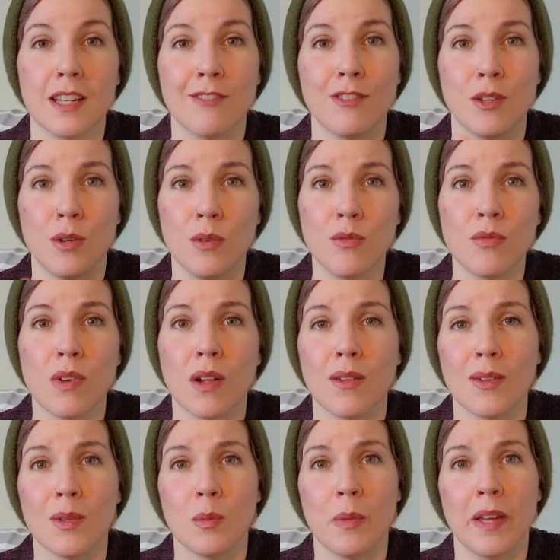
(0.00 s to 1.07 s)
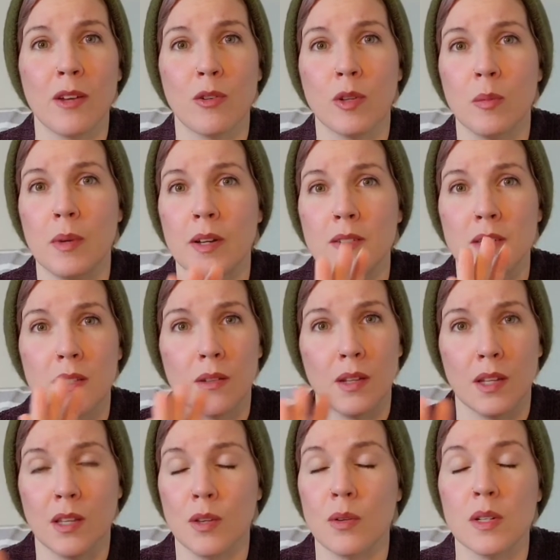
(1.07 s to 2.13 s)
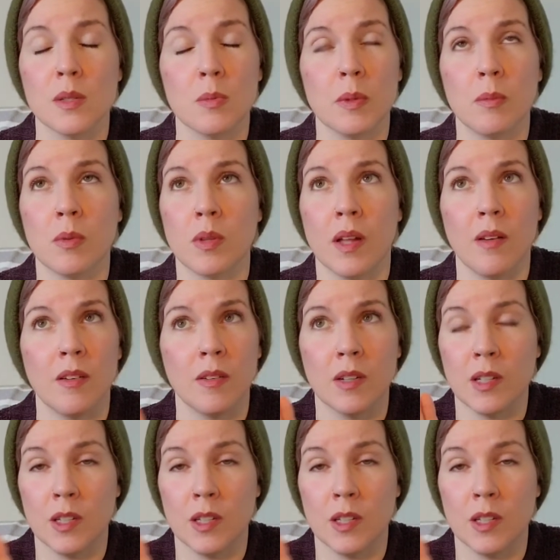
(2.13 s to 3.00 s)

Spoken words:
If you don't follow the Bakery Bears, they're the cutest people ever.